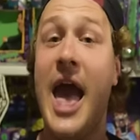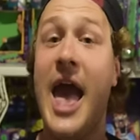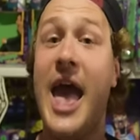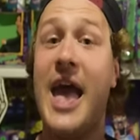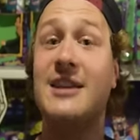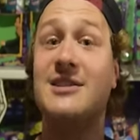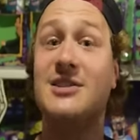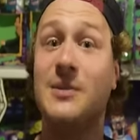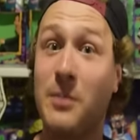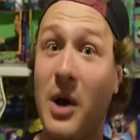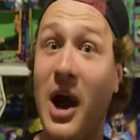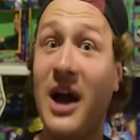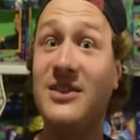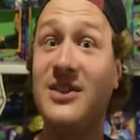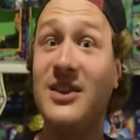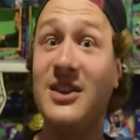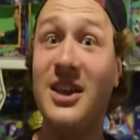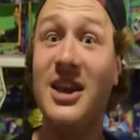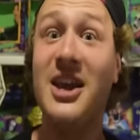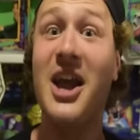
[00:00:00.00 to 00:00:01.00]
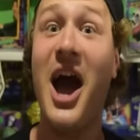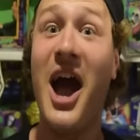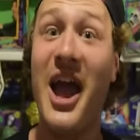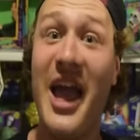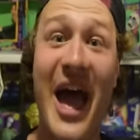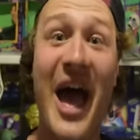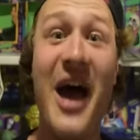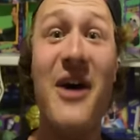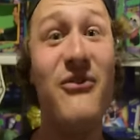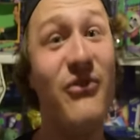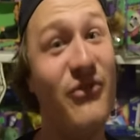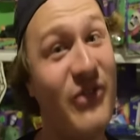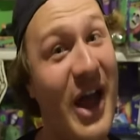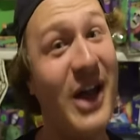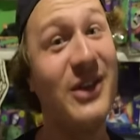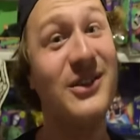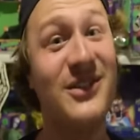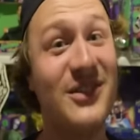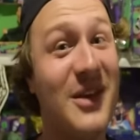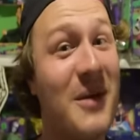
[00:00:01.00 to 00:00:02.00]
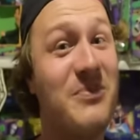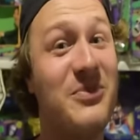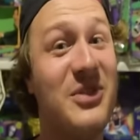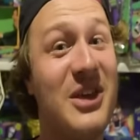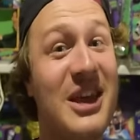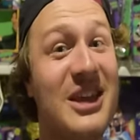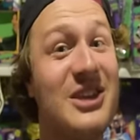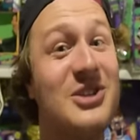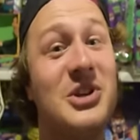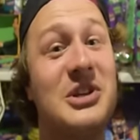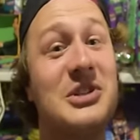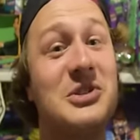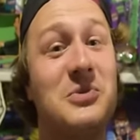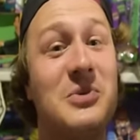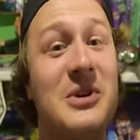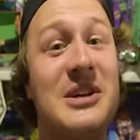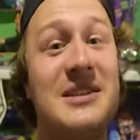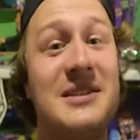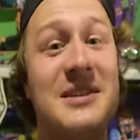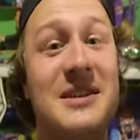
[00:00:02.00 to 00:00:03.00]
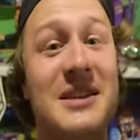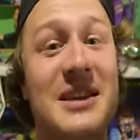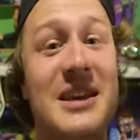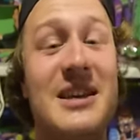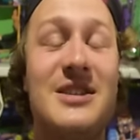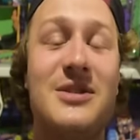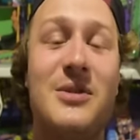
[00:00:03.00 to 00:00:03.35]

and surprisingly, I have found something just recently,